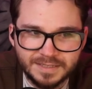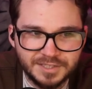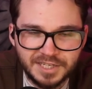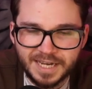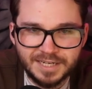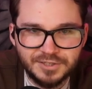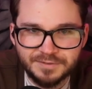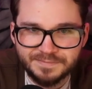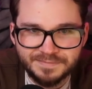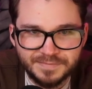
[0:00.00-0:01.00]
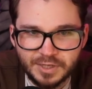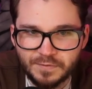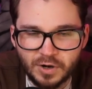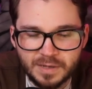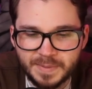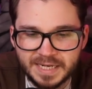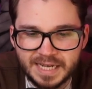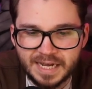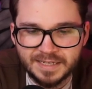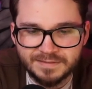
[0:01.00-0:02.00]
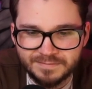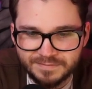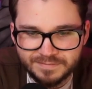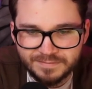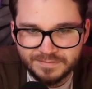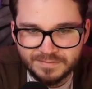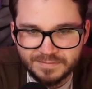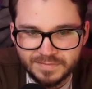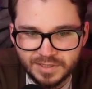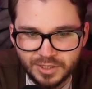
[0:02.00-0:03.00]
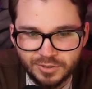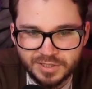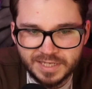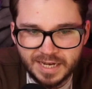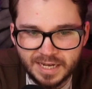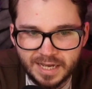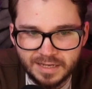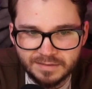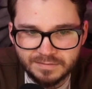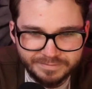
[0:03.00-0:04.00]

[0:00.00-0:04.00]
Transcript: She got you. You've already been gotten. You just got got.